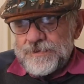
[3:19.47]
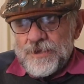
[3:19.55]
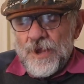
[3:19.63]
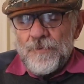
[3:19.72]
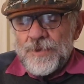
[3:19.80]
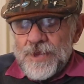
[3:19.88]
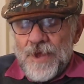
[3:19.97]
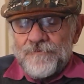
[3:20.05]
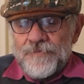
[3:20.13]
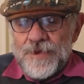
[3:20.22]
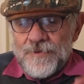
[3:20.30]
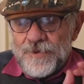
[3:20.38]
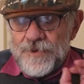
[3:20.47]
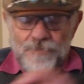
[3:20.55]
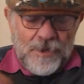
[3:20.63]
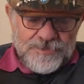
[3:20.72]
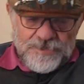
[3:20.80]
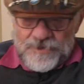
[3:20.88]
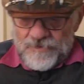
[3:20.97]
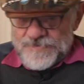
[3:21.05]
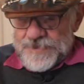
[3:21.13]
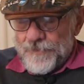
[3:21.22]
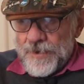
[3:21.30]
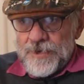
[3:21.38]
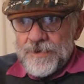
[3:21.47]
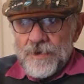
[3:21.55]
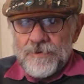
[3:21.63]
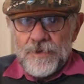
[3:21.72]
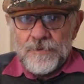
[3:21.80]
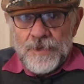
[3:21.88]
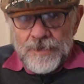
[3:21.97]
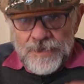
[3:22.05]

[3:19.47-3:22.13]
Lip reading: go with a gut feeling when you buy something off somebody, don't you?